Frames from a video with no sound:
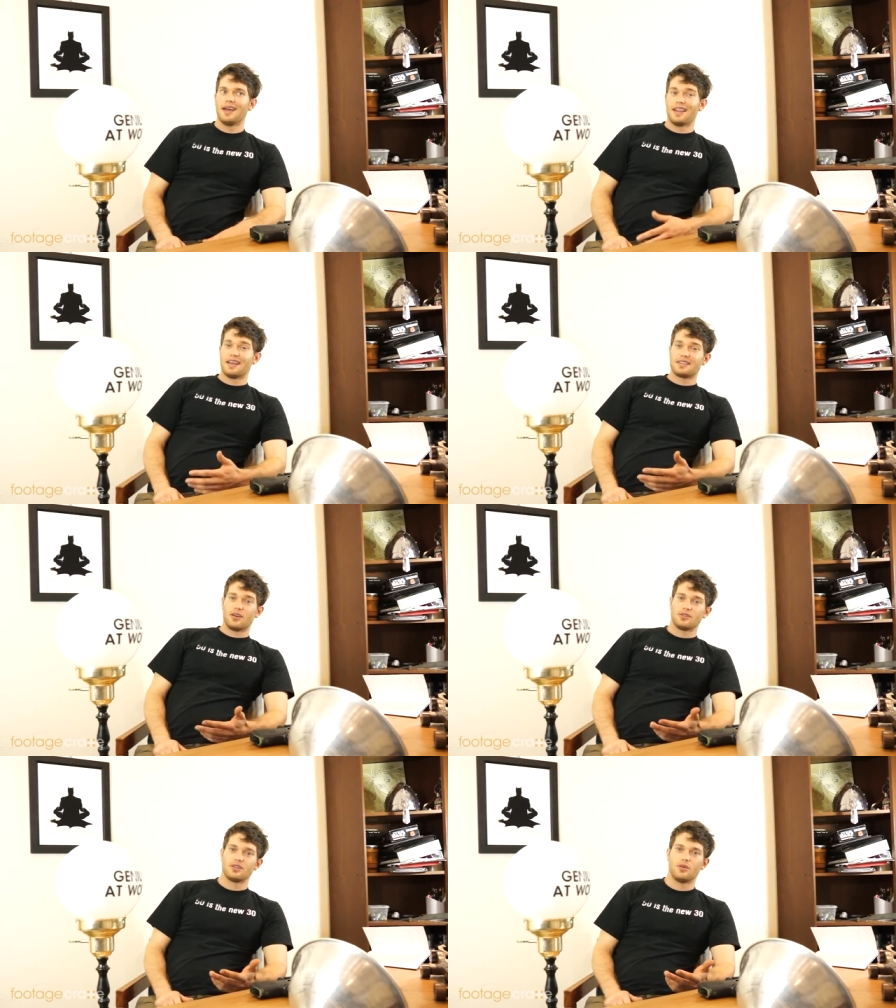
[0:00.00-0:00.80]
And that's
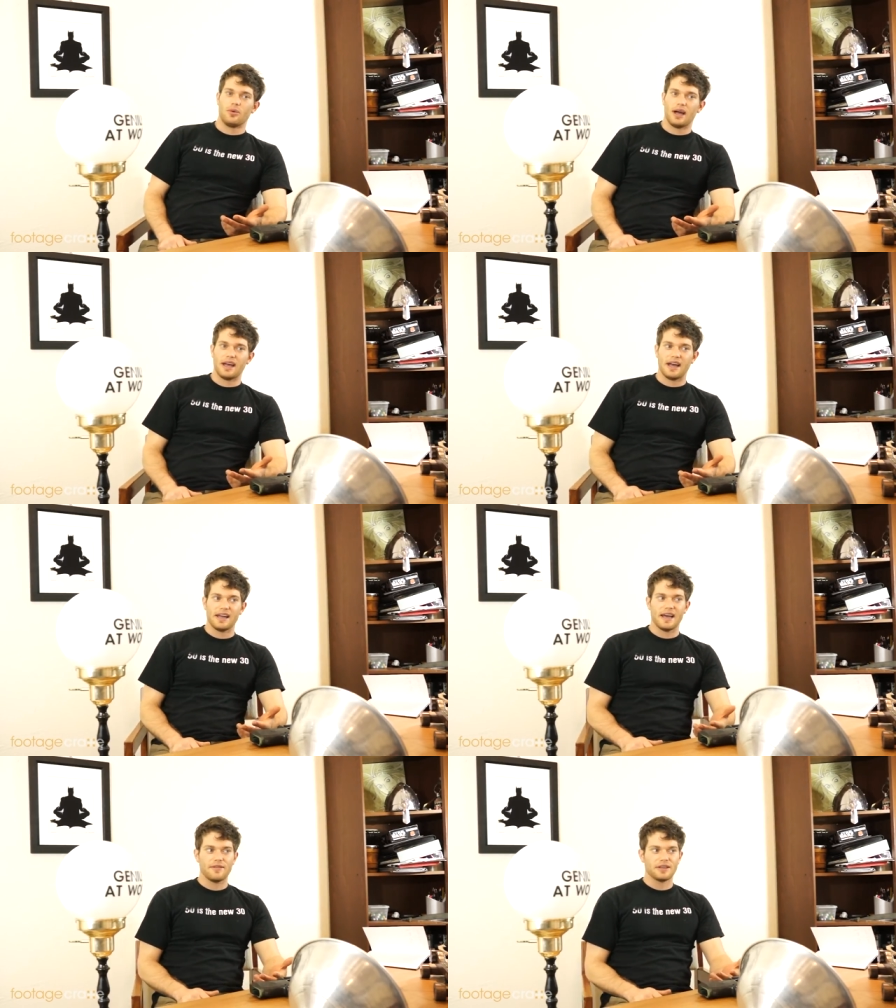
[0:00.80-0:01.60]
also why I
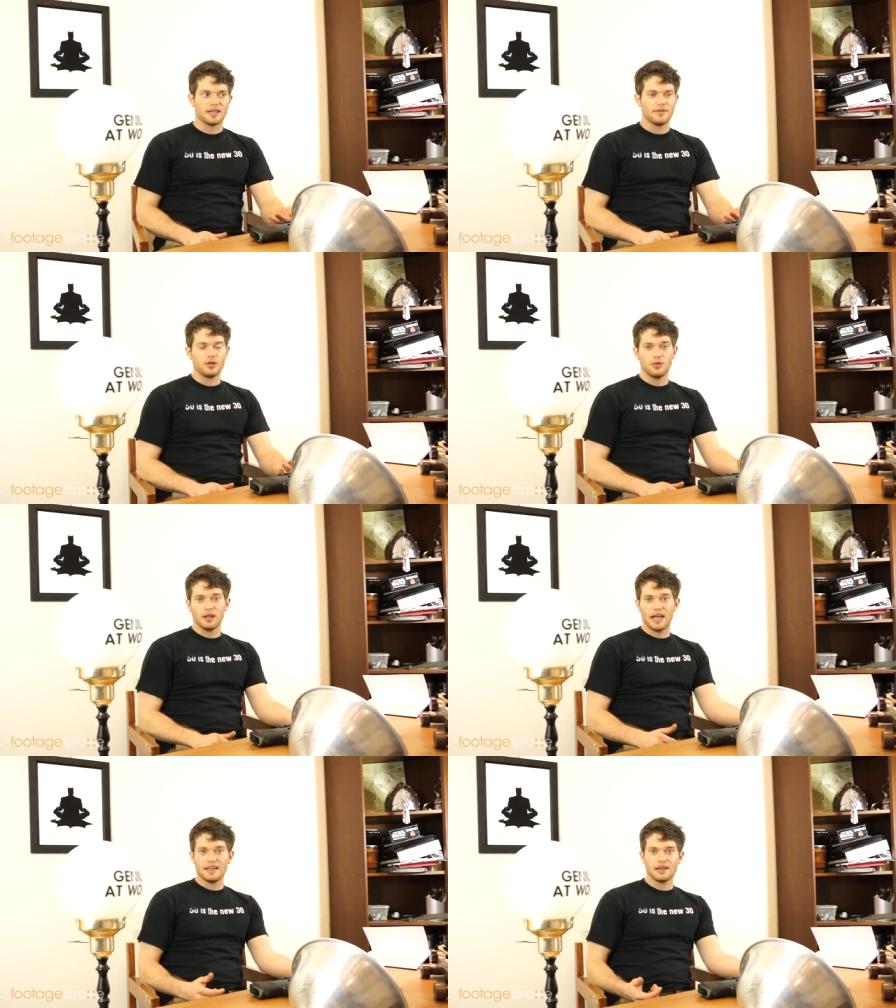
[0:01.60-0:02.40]
haven't given you a
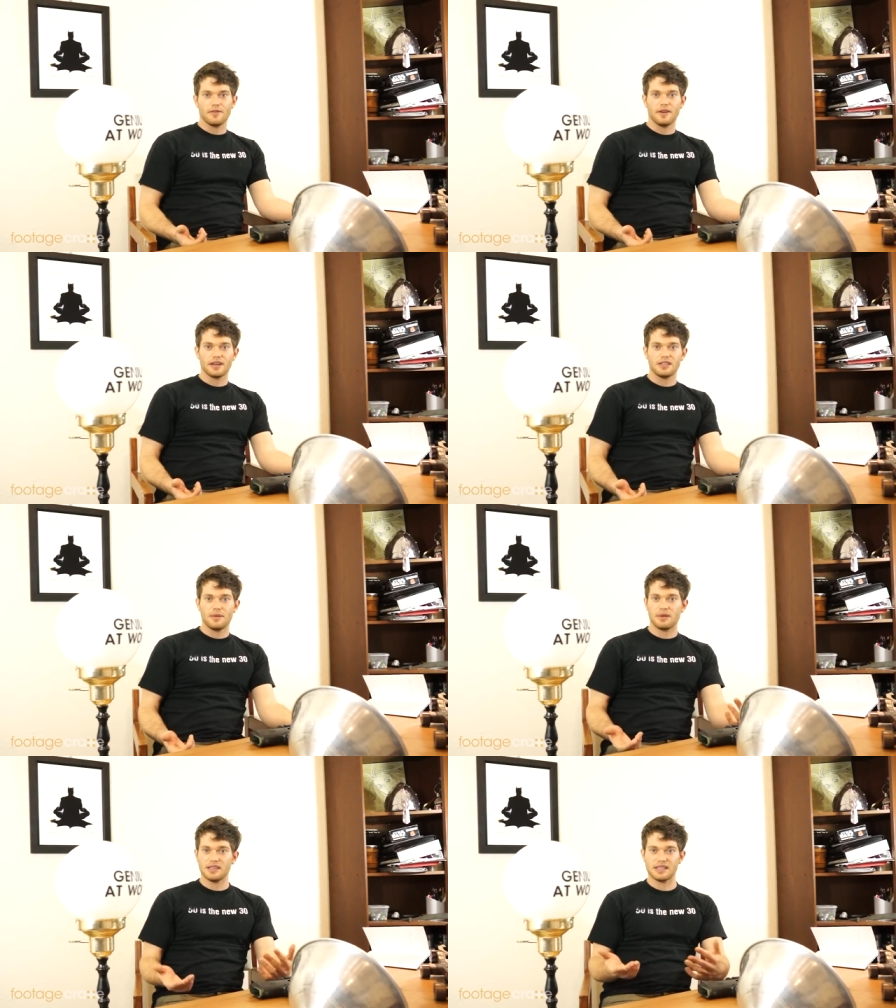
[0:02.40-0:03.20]
lightning effect
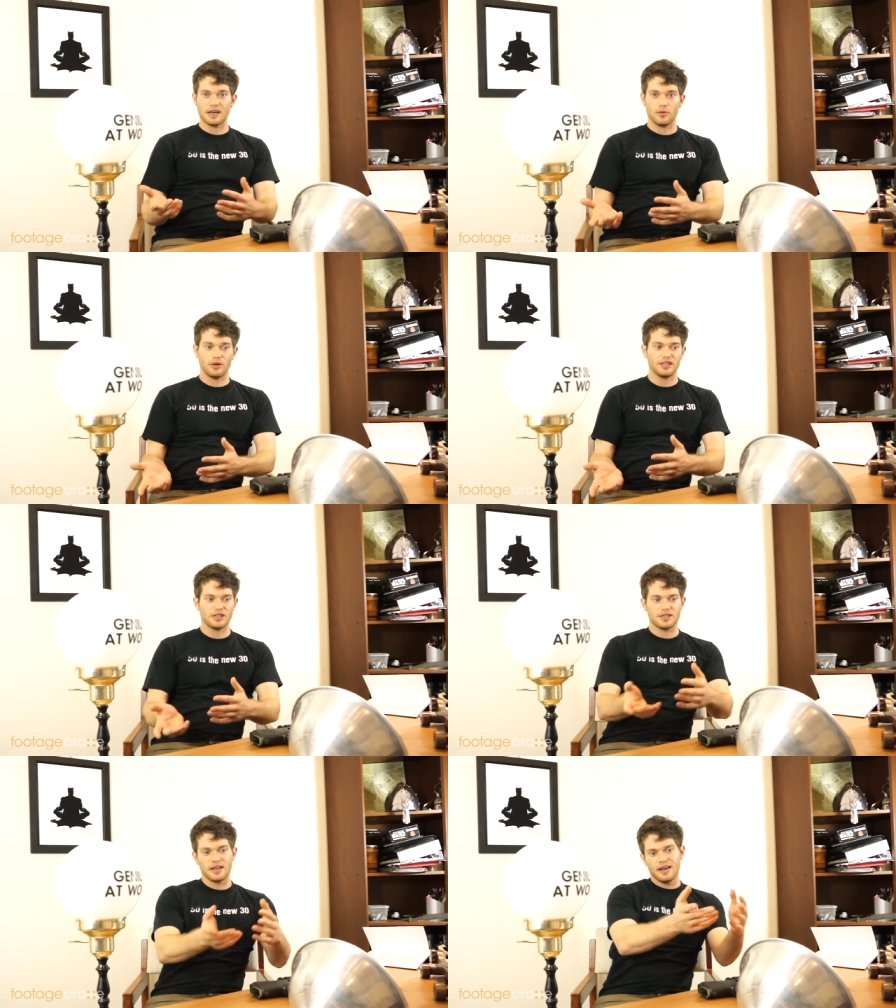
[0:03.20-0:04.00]
yet, because I don't want to
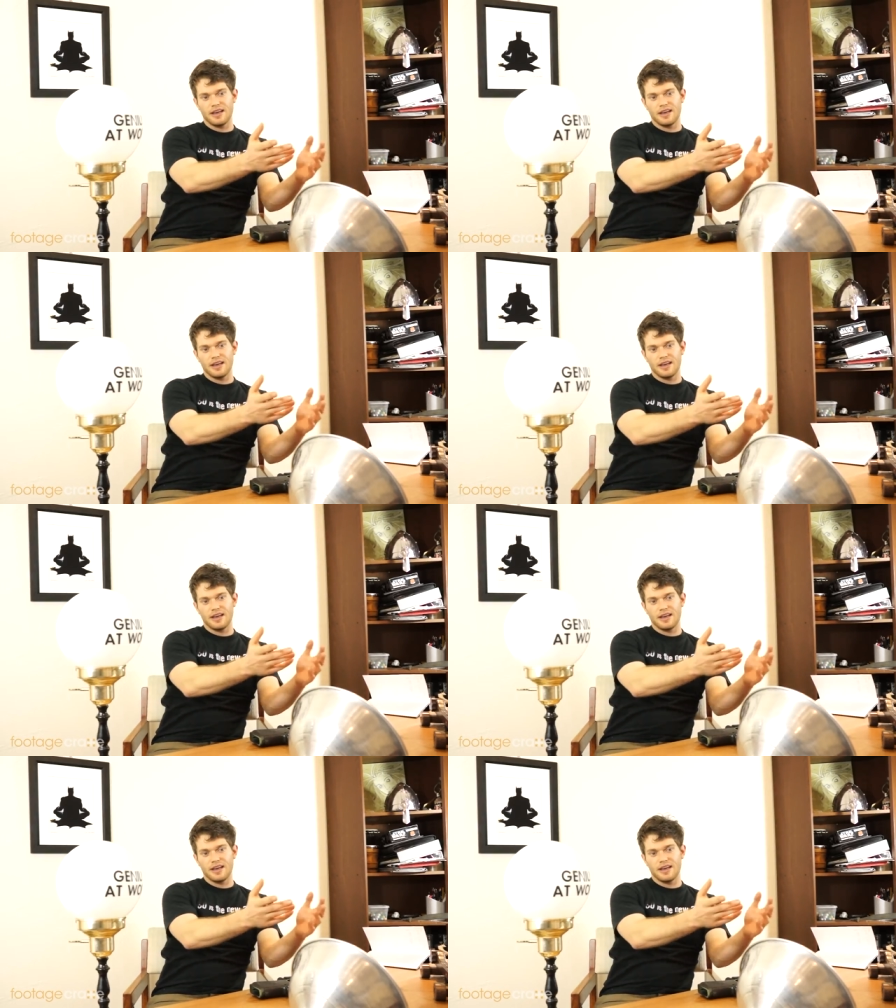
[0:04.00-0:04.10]
just